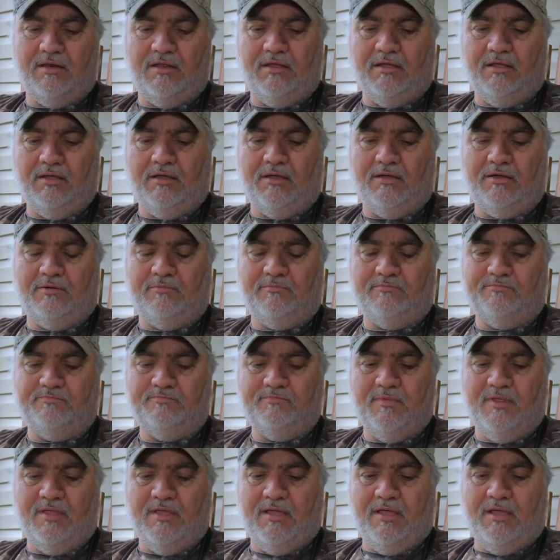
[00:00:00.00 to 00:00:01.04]
um,
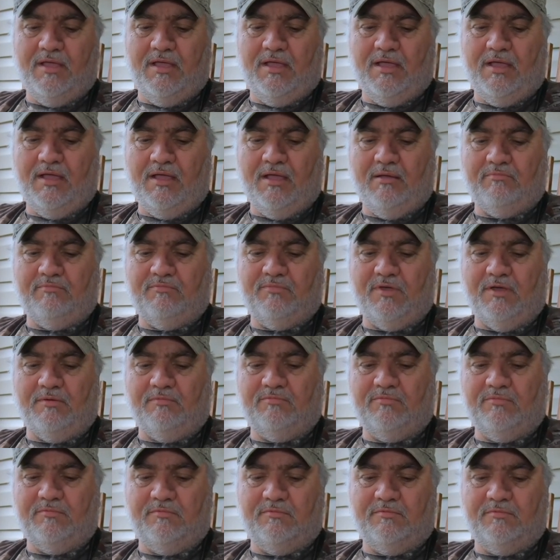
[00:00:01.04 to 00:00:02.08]
I'm
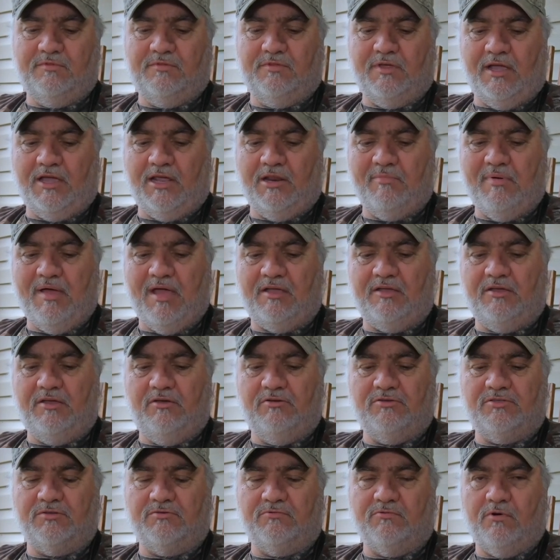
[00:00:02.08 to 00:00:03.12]
thinking about
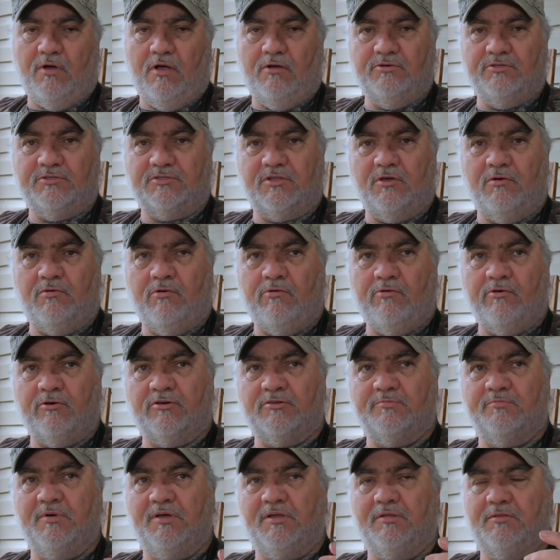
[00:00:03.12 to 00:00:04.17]
using rose thorns,
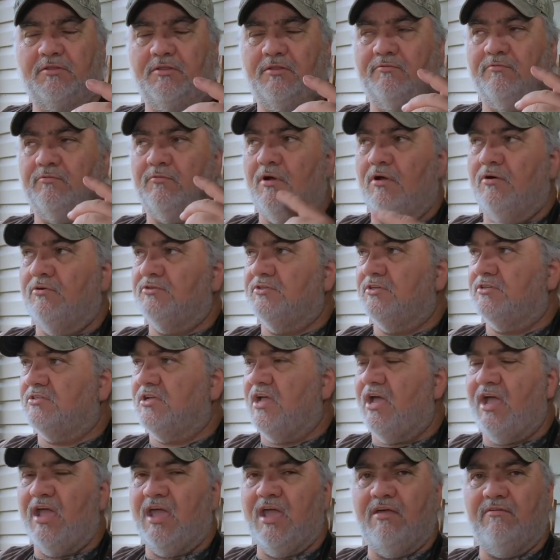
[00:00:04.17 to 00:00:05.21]
but the roses
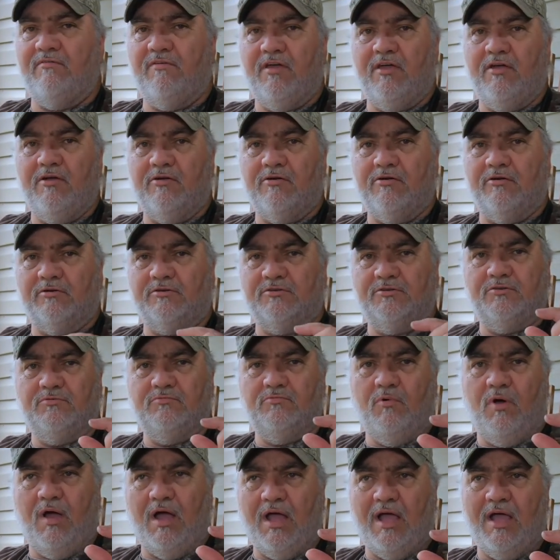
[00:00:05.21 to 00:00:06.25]
I have here are too
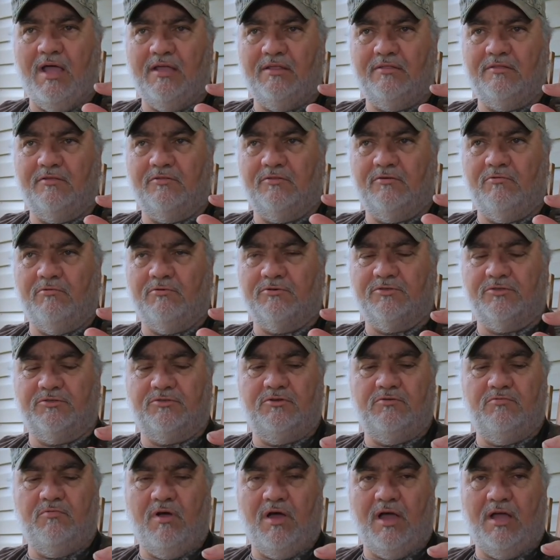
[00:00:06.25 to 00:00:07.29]
wide. The thorns are
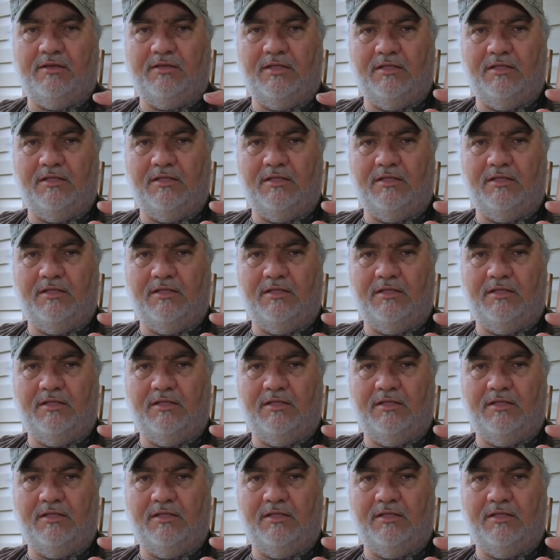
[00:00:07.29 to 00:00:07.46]
too wide.